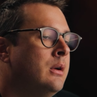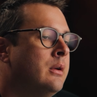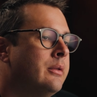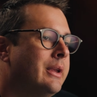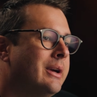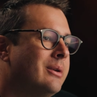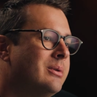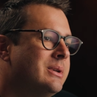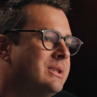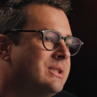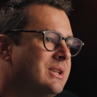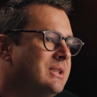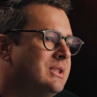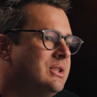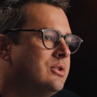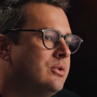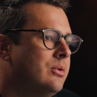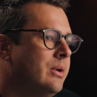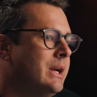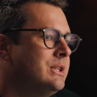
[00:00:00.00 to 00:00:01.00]
They resist
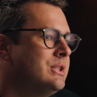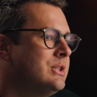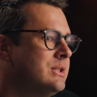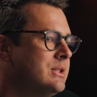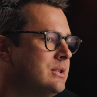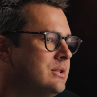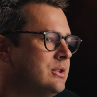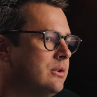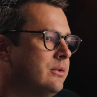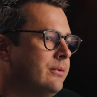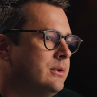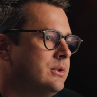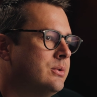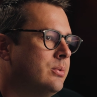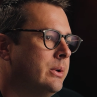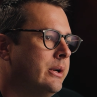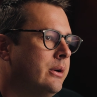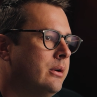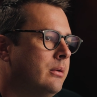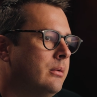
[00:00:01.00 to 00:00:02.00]
scratches and surface
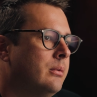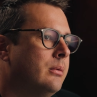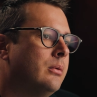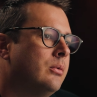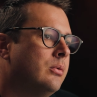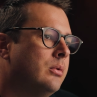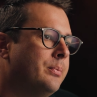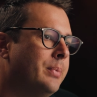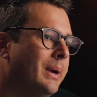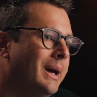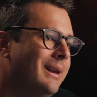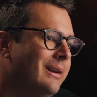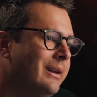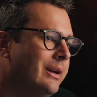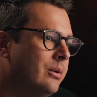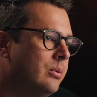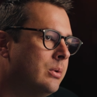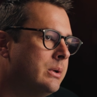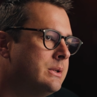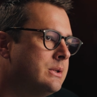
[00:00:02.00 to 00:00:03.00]
wear, repel
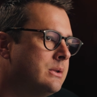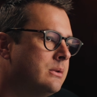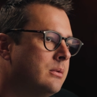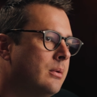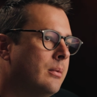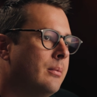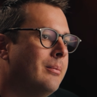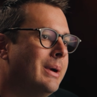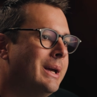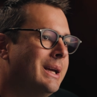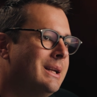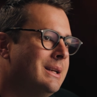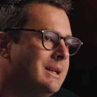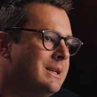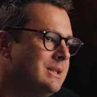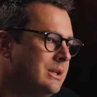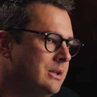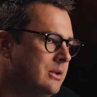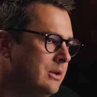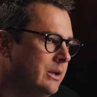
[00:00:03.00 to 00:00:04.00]
liquids, make it
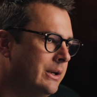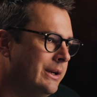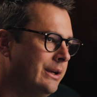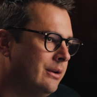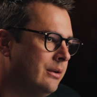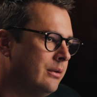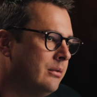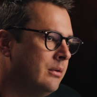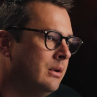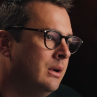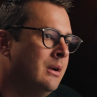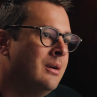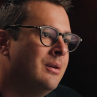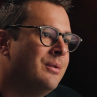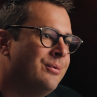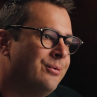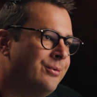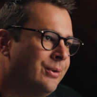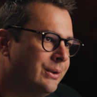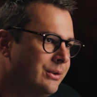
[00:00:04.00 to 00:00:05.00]
easy to clean,
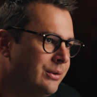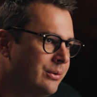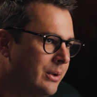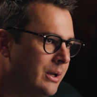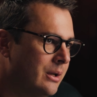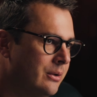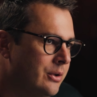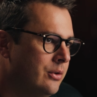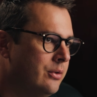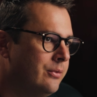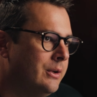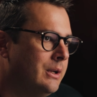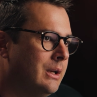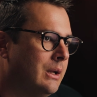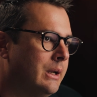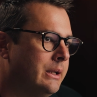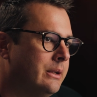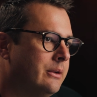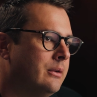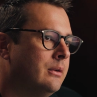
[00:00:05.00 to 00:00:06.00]
filter out UV
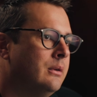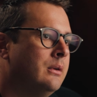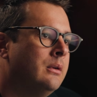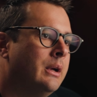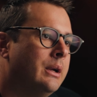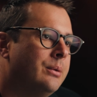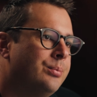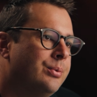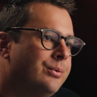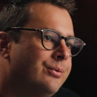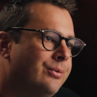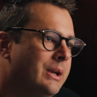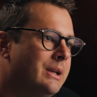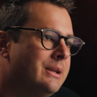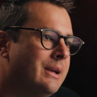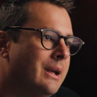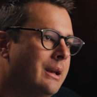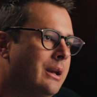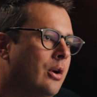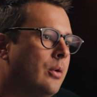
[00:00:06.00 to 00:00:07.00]
light, and prevent
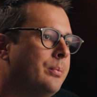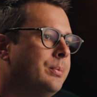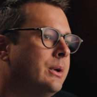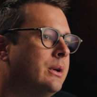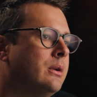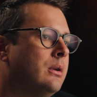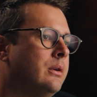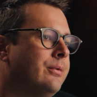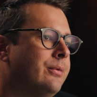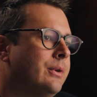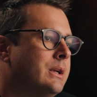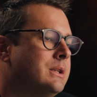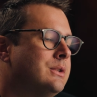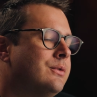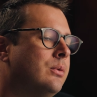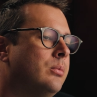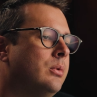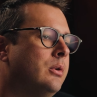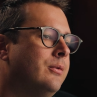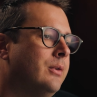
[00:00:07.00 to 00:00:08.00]
any optical effects
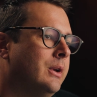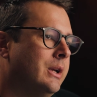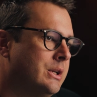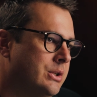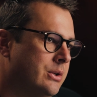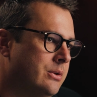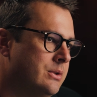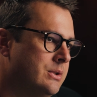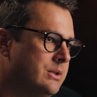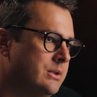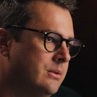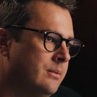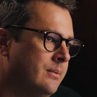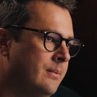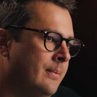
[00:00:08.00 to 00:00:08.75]
from reflections.